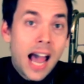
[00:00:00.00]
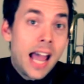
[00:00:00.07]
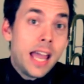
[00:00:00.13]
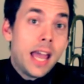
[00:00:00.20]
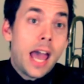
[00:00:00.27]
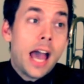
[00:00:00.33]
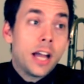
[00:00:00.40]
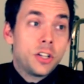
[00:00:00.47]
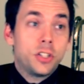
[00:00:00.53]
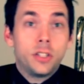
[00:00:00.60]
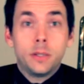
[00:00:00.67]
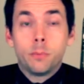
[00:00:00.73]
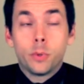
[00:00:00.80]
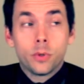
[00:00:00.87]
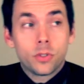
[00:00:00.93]
I
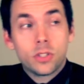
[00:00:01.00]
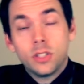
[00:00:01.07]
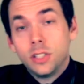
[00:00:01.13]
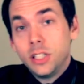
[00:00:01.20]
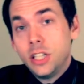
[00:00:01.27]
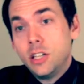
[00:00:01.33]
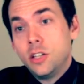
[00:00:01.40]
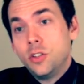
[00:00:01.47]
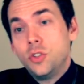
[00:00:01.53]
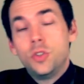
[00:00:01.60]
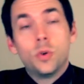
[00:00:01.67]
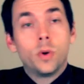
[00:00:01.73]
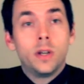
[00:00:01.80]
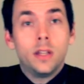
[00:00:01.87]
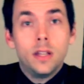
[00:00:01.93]
actually personally
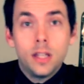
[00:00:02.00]
enjoy